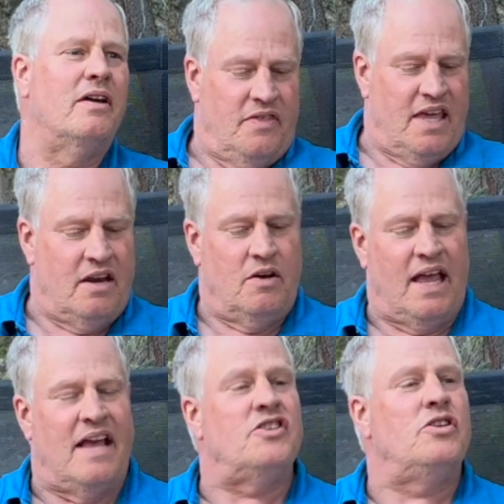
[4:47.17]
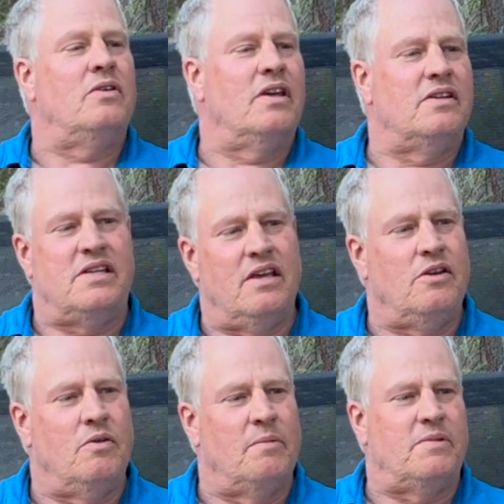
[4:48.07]
Then, as you
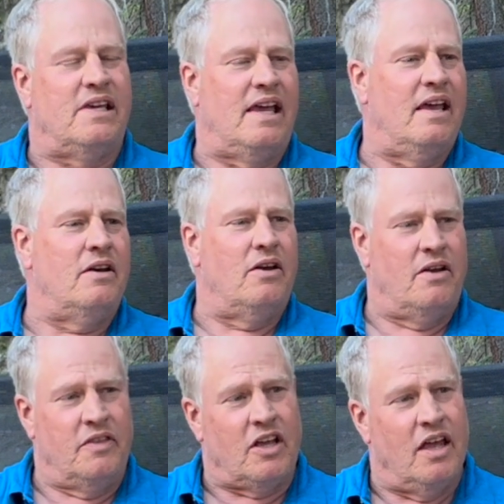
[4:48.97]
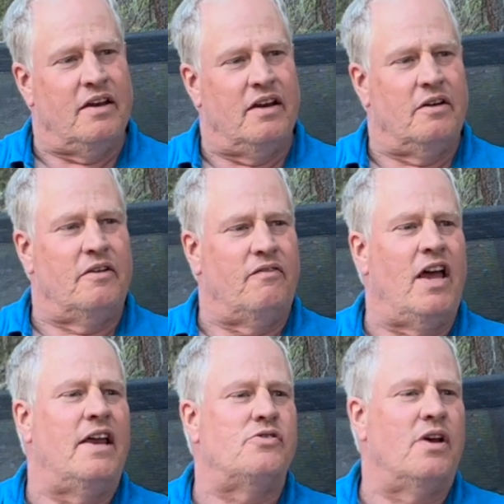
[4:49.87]
continue up to Canada on the Continental
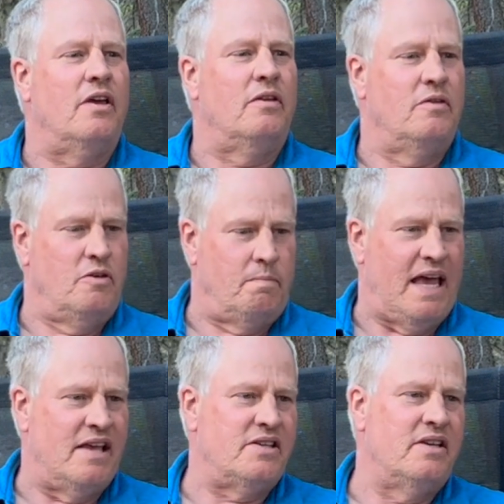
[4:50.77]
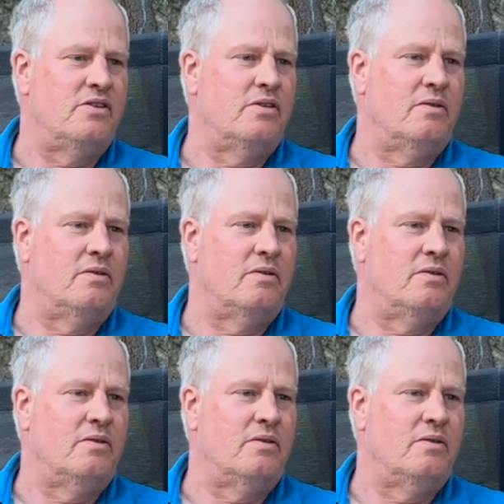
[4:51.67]
Divide Trail, you pass into